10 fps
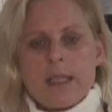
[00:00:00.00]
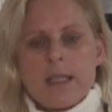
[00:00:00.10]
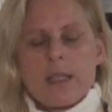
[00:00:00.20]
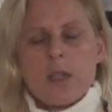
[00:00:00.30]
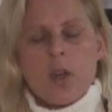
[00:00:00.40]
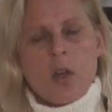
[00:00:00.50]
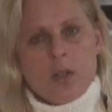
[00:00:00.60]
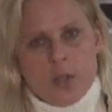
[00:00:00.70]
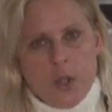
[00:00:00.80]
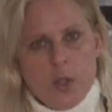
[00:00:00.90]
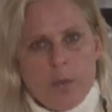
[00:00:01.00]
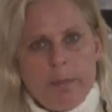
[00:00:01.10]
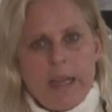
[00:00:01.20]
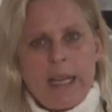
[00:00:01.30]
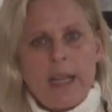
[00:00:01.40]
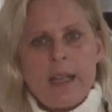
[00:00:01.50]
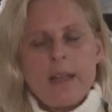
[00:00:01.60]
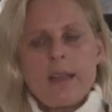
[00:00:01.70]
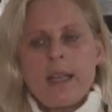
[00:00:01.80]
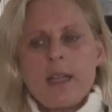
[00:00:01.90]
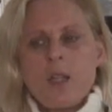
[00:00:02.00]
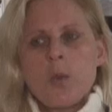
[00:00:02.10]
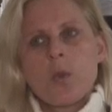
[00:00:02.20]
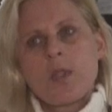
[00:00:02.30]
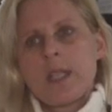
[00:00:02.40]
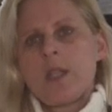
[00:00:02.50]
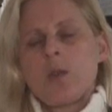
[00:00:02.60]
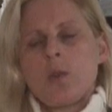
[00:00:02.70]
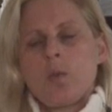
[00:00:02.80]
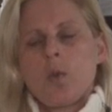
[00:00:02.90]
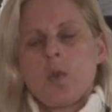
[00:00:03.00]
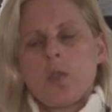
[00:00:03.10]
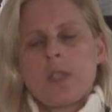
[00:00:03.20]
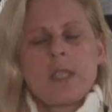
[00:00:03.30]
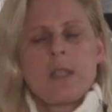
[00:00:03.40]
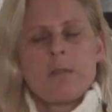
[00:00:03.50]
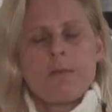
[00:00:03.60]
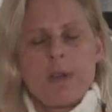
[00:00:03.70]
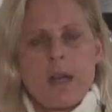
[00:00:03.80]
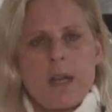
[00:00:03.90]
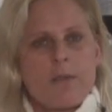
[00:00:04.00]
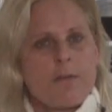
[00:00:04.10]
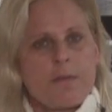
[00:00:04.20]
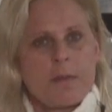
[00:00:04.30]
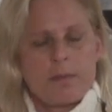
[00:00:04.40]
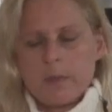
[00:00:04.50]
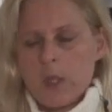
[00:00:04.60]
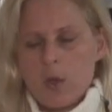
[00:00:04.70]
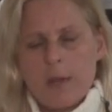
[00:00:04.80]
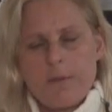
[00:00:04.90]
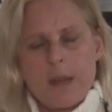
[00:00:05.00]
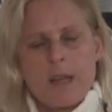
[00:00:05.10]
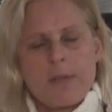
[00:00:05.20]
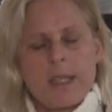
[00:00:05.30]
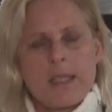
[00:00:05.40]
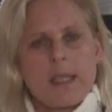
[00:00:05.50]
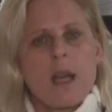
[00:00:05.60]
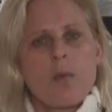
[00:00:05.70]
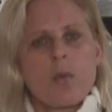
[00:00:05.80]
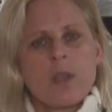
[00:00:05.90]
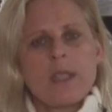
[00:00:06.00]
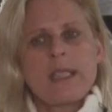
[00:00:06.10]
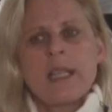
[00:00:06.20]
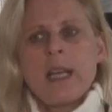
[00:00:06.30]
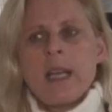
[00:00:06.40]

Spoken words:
It's a long-term plan, and you will see the rewards in 5 years upwards.